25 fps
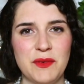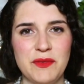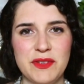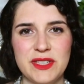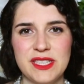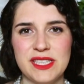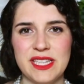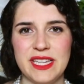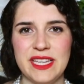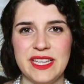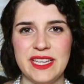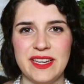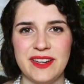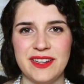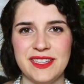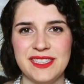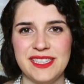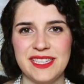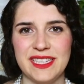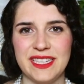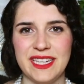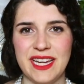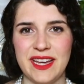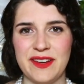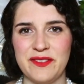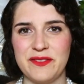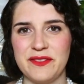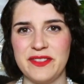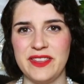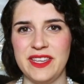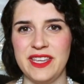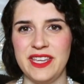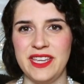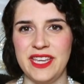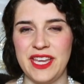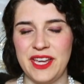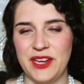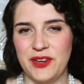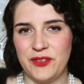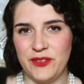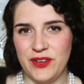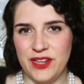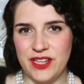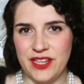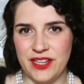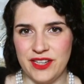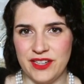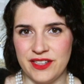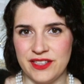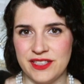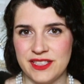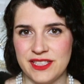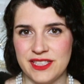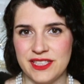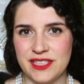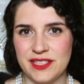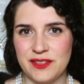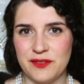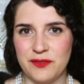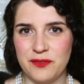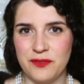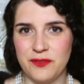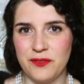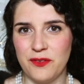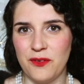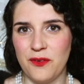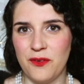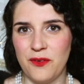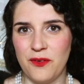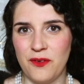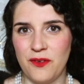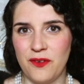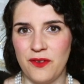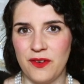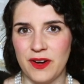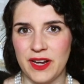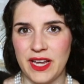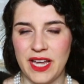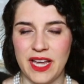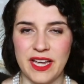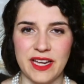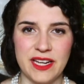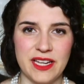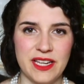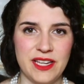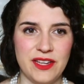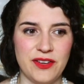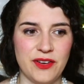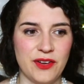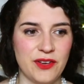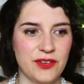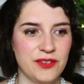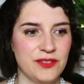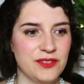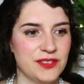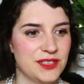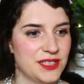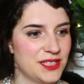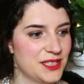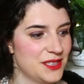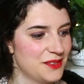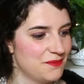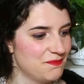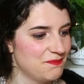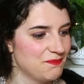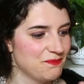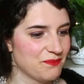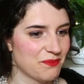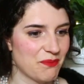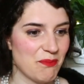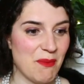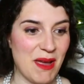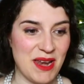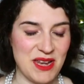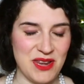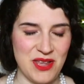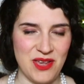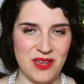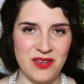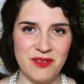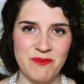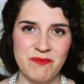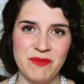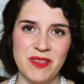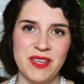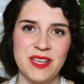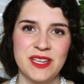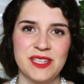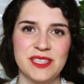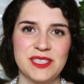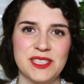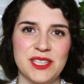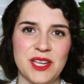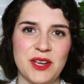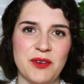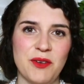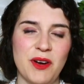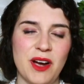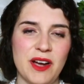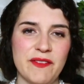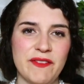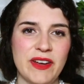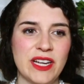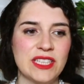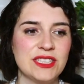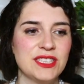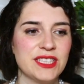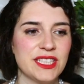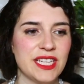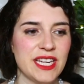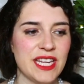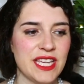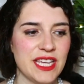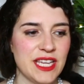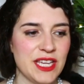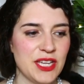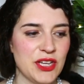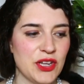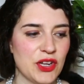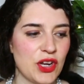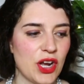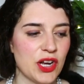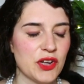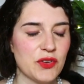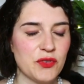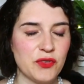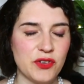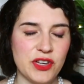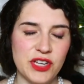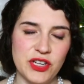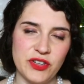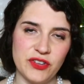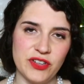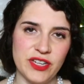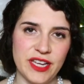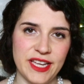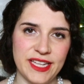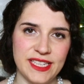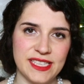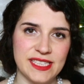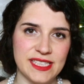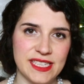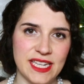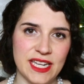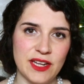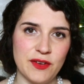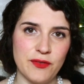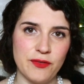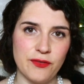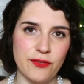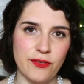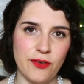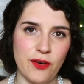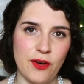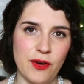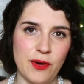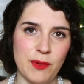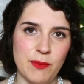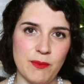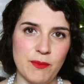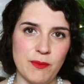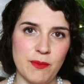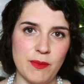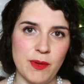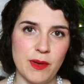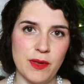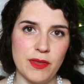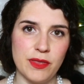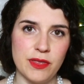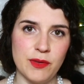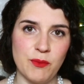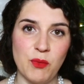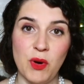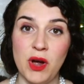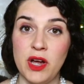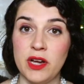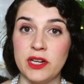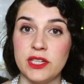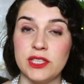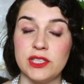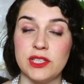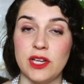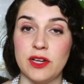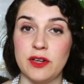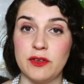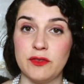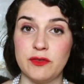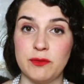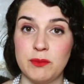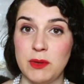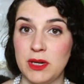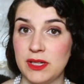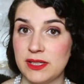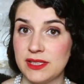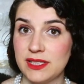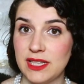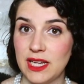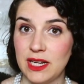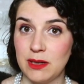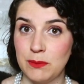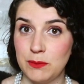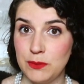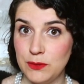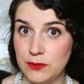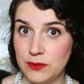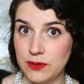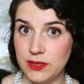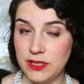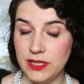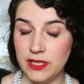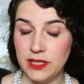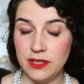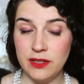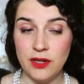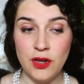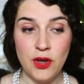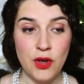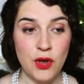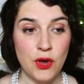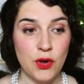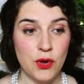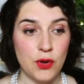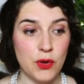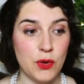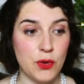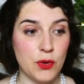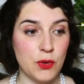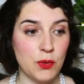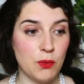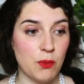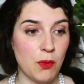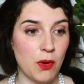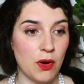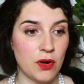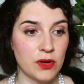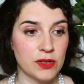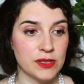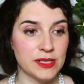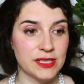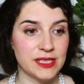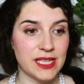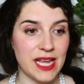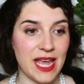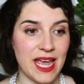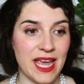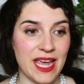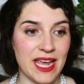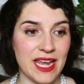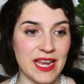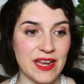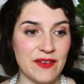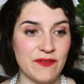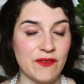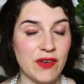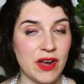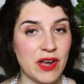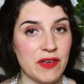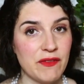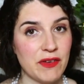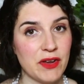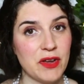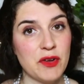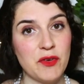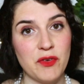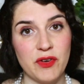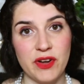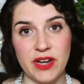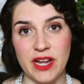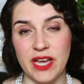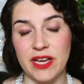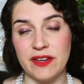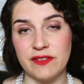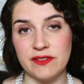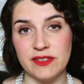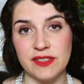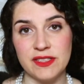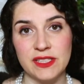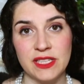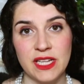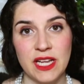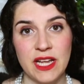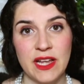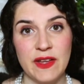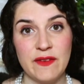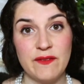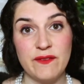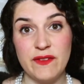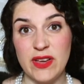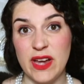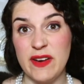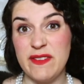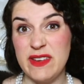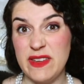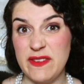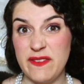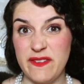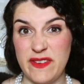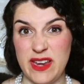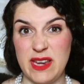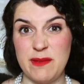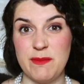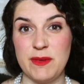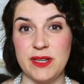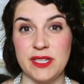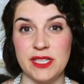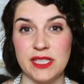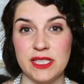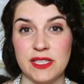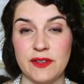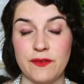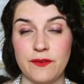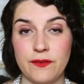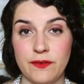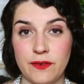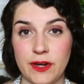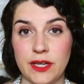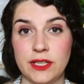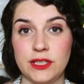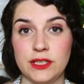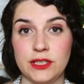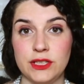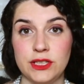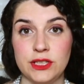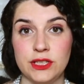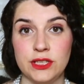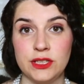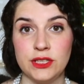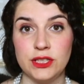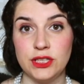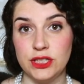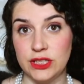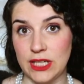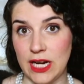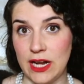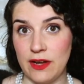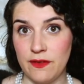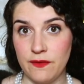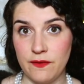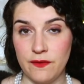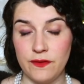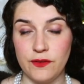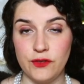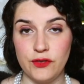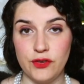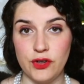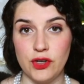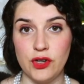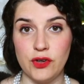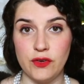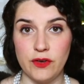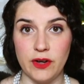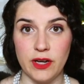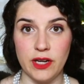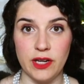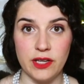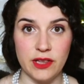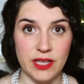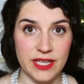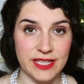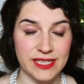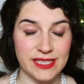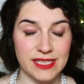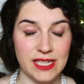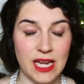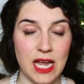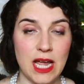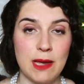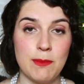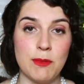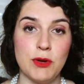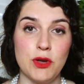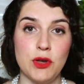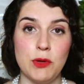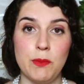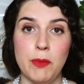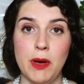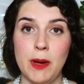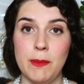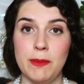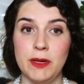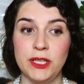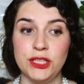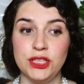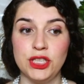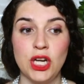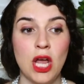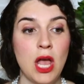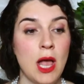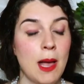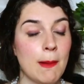obviously I didn't have the ingredients for Quaglinos' menu, so I've actually kind of recreated it from the works of Marcel Goussin, who was a very, very renowned, very famous French chef during this time, and who published